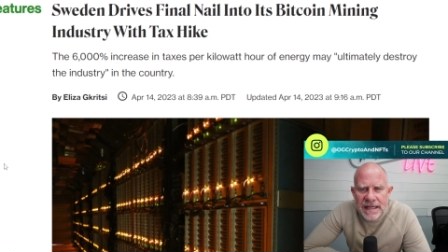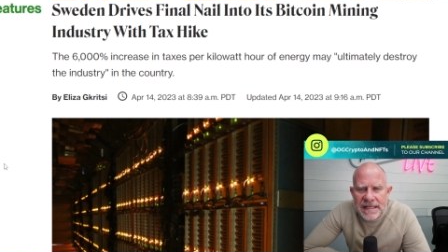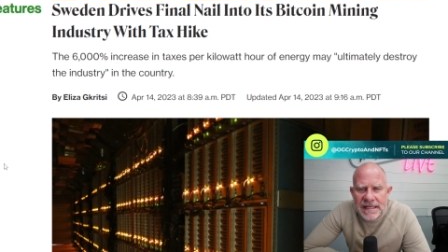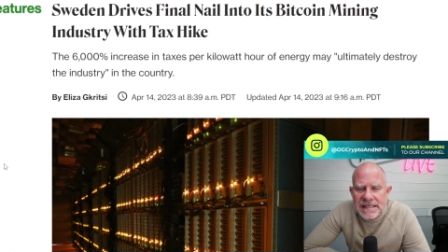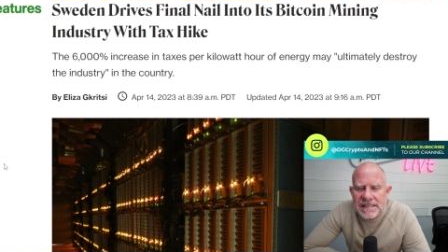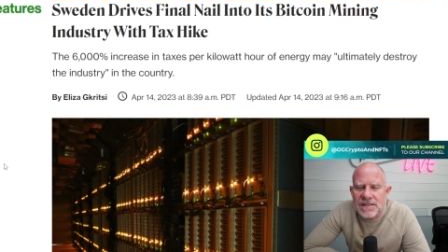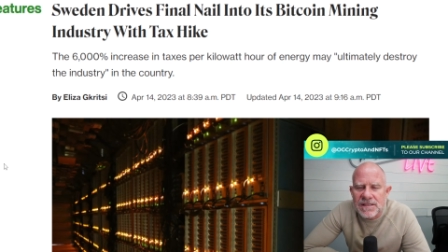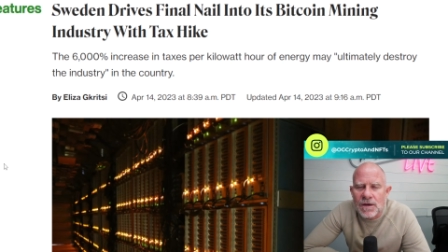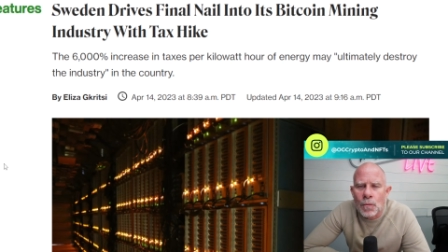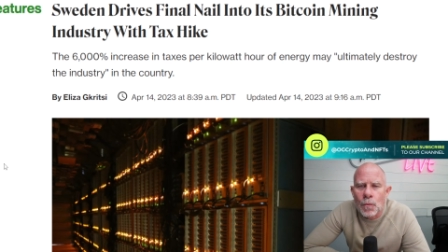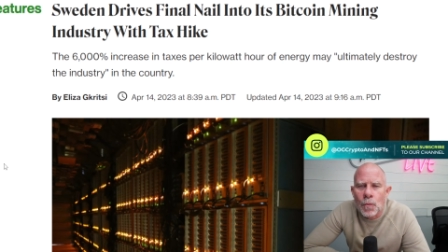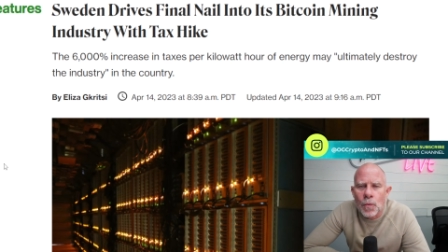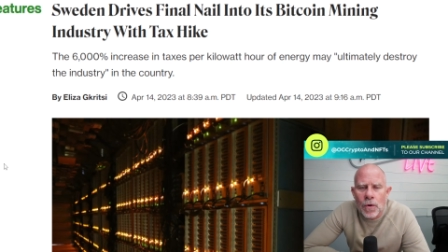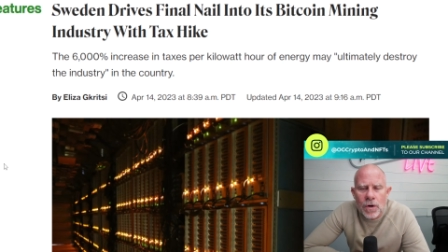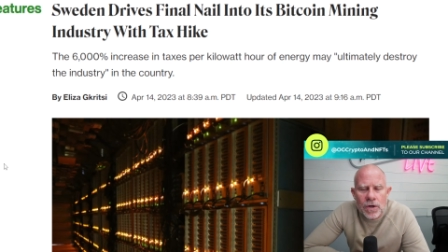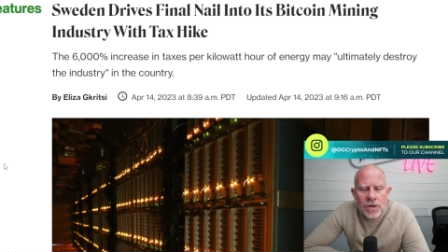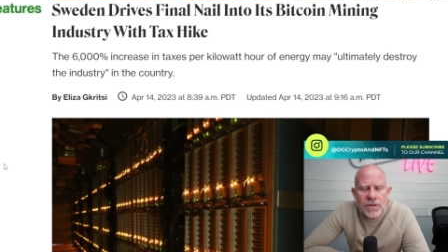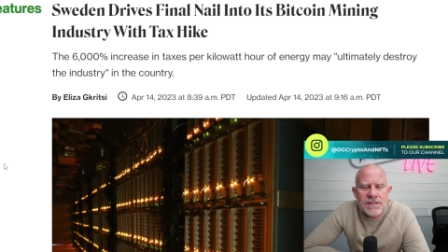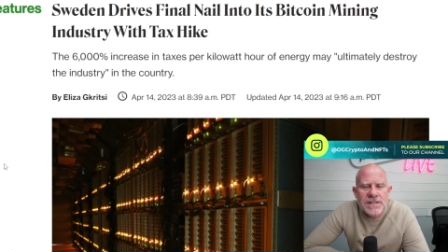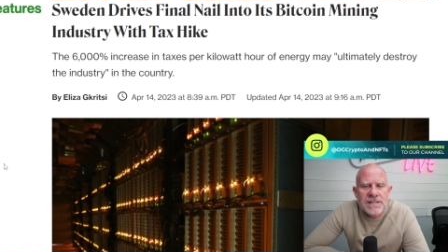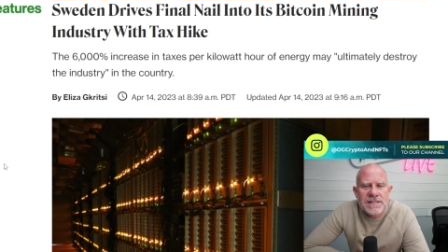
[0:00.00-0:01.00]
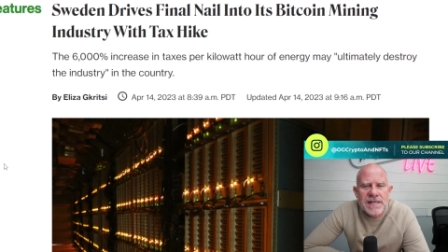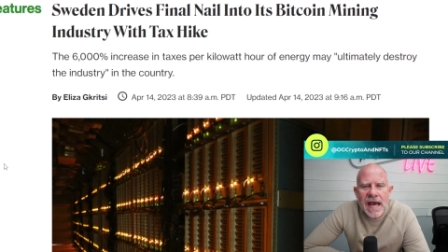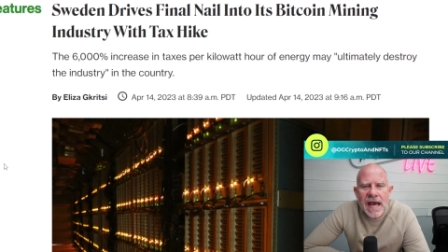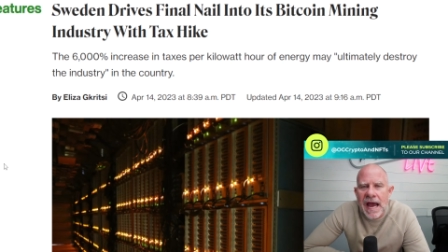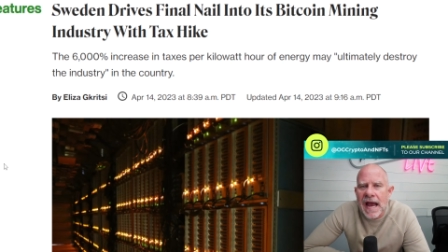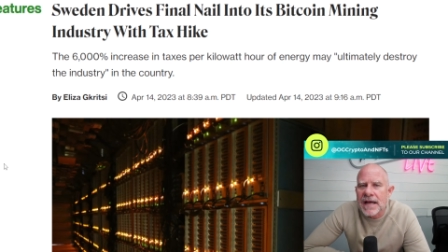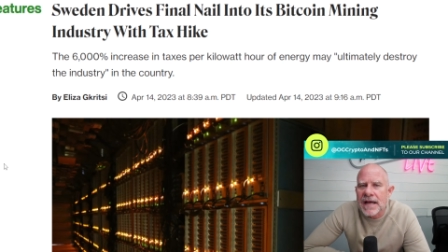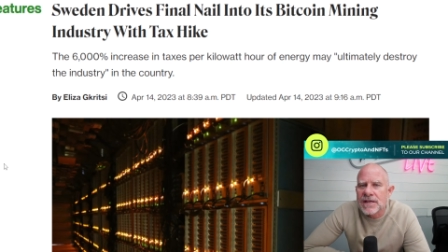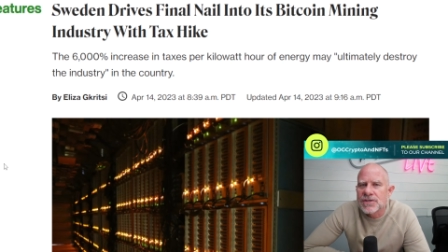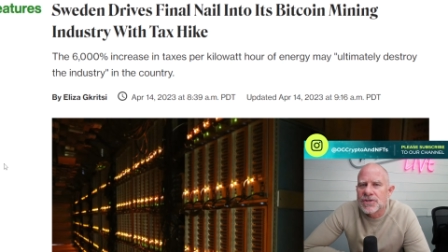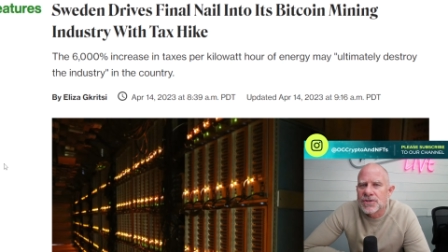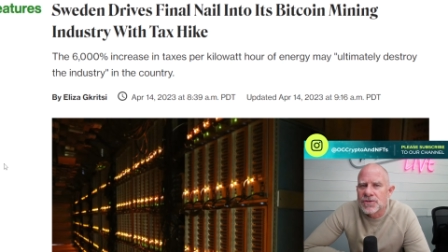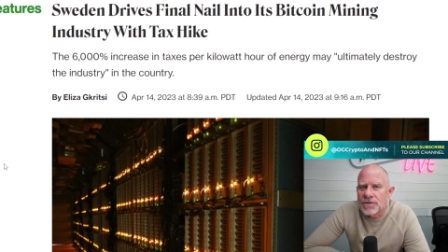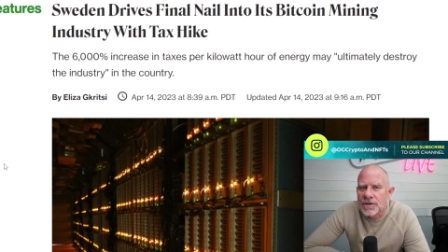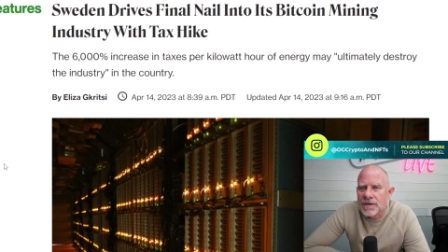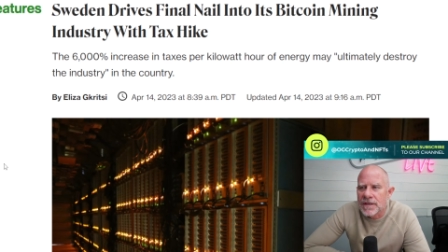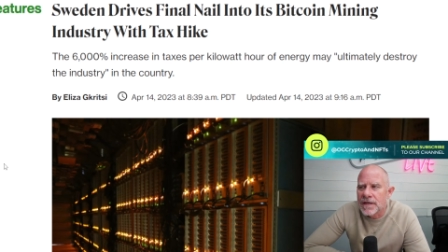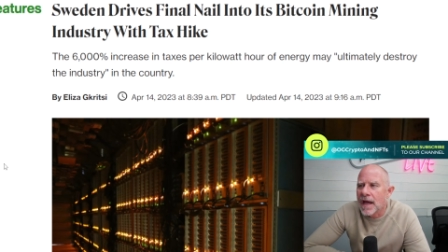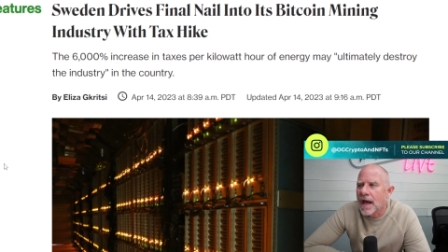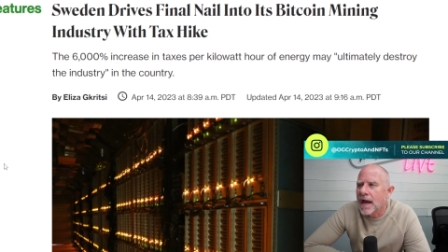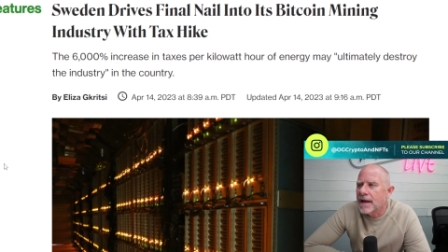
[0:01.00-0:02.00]
is the worst tax you
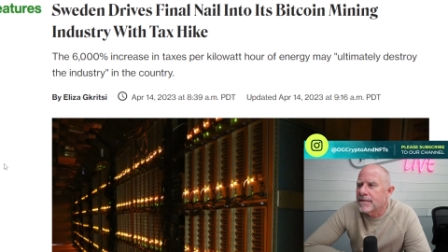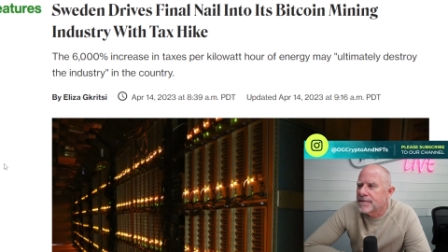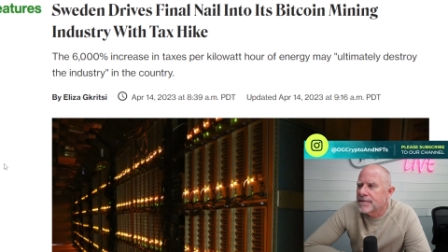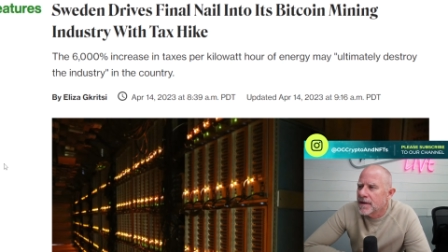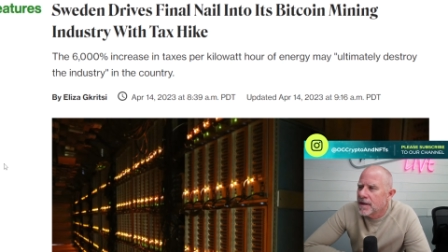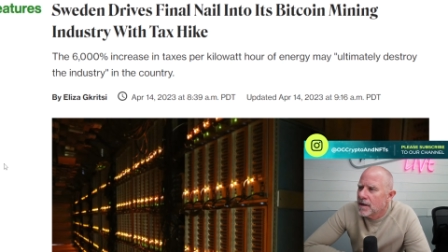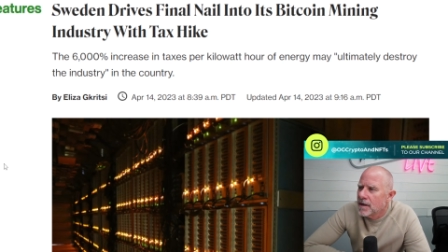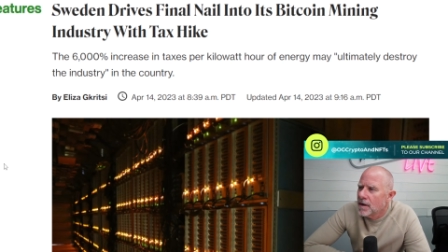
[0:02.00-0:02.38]
can get?